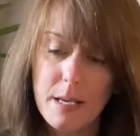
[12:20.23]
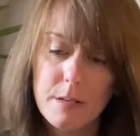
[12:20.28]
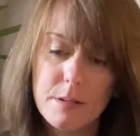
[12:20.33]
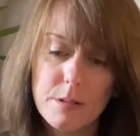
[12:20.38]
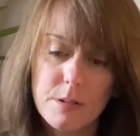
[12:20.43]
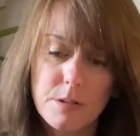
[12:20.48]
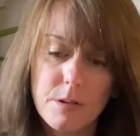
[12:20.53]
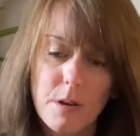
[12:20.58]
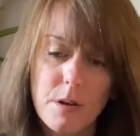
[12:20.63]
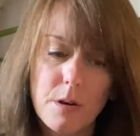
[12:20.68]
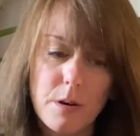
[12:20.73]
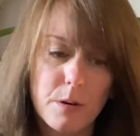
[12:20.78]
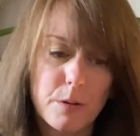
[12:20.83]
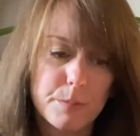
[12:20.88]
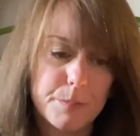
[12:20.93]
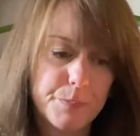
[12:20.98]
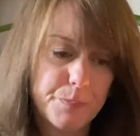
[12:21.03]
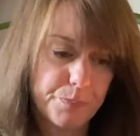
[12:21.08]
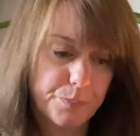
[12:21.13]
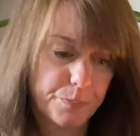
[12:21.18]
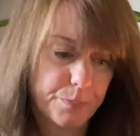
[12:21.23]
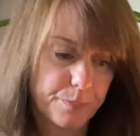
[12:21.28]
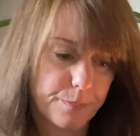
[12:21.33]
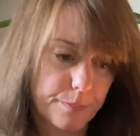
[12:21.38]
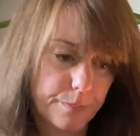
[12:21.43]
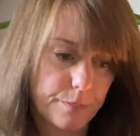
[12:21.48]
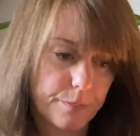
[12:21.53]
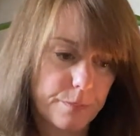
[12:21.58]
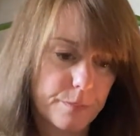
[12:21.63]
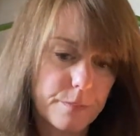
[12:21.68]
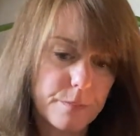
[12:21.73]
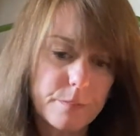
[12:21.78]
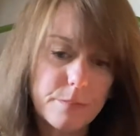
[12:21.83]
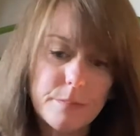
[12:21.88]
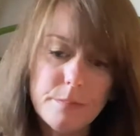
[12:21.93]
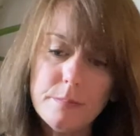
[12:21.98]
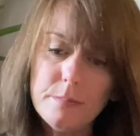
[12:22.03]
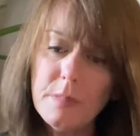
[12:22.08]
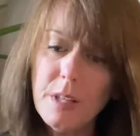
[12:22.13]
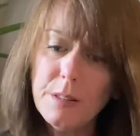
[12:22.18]
So,
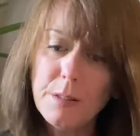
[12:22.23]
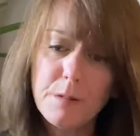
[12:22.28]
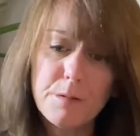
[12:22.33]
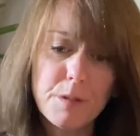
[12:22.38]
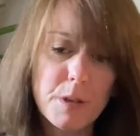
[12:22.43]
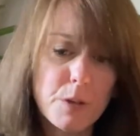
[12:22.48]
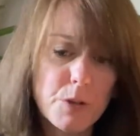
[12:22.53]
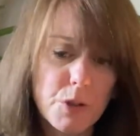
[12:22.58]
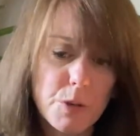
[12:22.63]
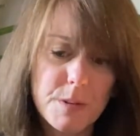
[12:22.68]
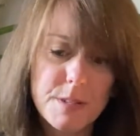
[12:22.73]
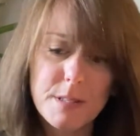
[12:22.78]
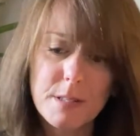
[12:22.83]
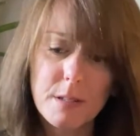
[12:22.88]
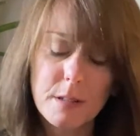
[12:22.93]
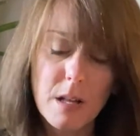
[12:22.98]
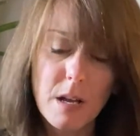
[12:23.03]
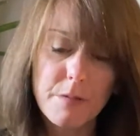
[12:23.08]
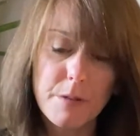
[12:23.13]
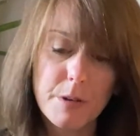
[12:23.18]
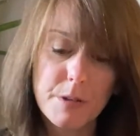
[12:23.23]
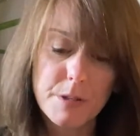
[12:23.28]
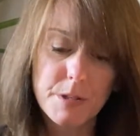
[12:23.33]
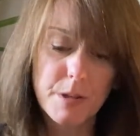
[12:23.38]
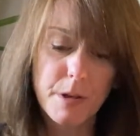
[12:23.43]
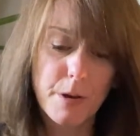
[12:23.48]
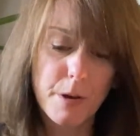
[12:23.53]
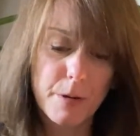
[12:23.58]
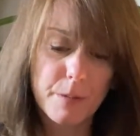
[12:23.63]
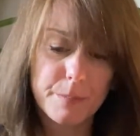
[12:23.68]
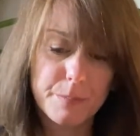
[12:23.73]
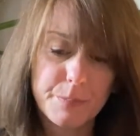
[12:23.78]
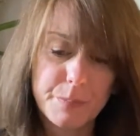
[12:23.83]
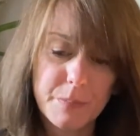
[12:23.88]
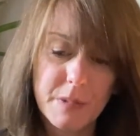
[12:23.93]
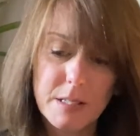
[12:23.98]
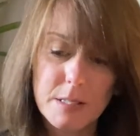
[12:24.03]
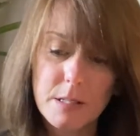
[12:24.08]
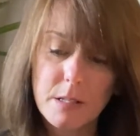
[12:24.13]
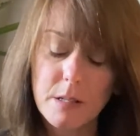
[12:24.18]
the future is the Lovers, though.
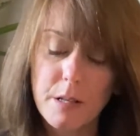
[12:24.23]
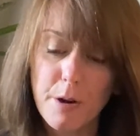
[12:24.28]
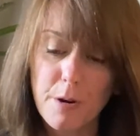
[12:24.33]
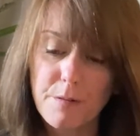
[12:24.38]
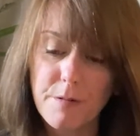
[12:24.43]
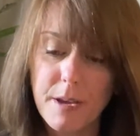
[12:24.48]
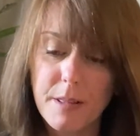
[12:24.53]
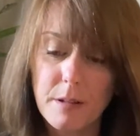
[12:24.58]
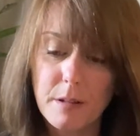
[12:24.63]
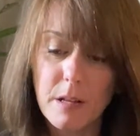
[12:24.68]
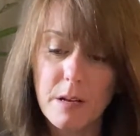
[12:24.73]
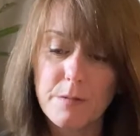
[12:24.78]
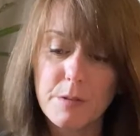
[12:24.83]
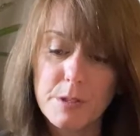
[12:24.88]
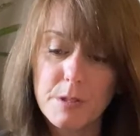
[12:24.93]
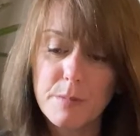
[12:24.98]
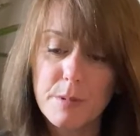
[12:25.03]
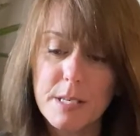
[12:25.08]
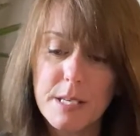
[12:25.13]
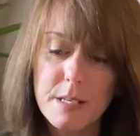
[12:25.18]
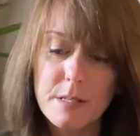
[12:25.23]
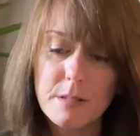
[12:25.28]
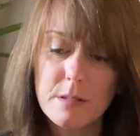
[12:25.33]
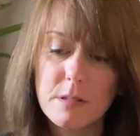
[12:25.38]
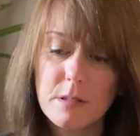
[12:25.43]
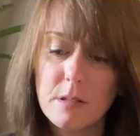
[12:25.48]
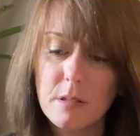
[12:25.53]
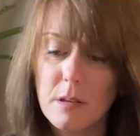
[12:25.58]
Let's clarify the Lovers, please.